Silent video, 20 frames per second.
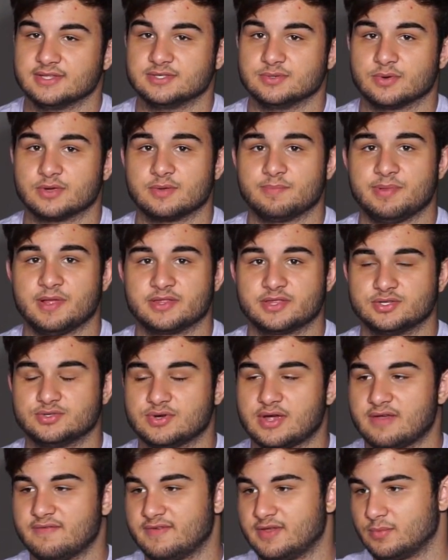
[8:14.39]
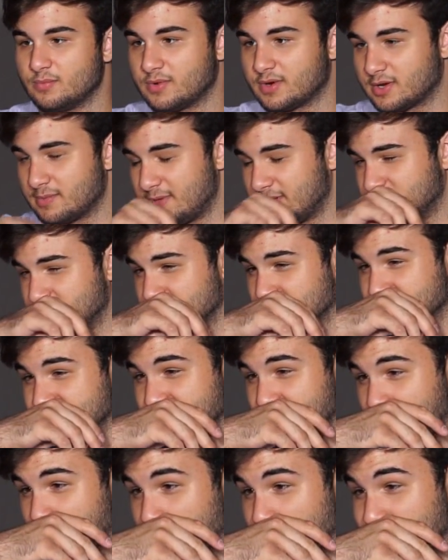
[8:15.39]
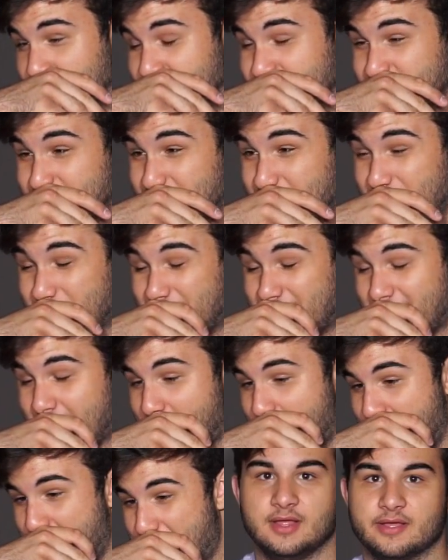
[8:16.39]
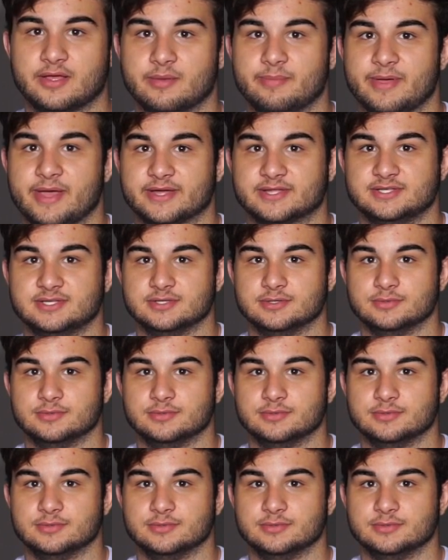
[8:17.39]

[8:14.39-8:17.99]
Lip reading: So we're gonna plug the drive in. We're gonna make sure it's not completely dead right now. I'll get back to